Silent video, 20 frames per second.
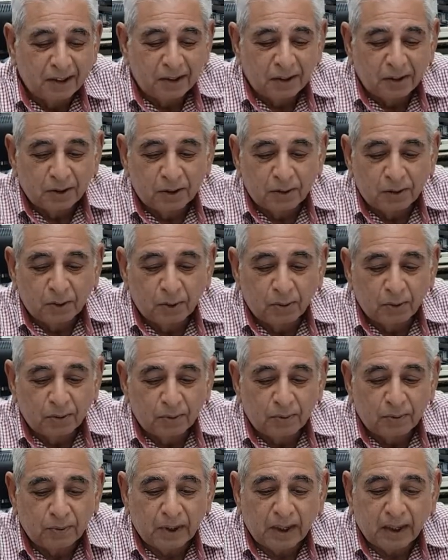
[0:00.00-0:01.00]
So
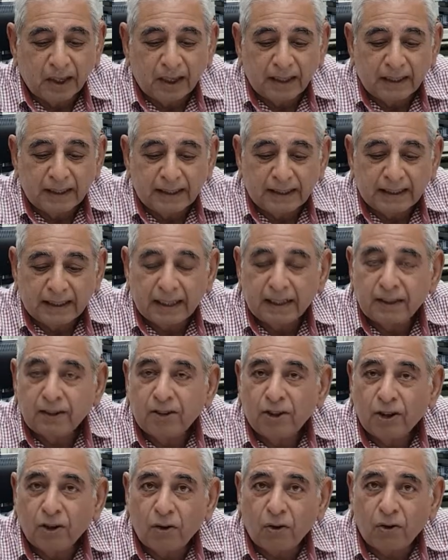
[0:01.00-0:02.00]
I can
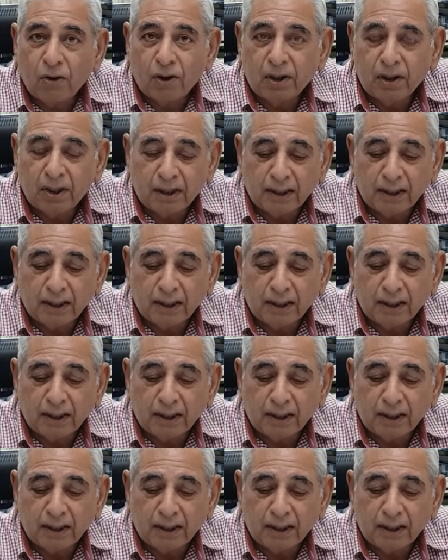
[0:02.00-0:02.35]
recall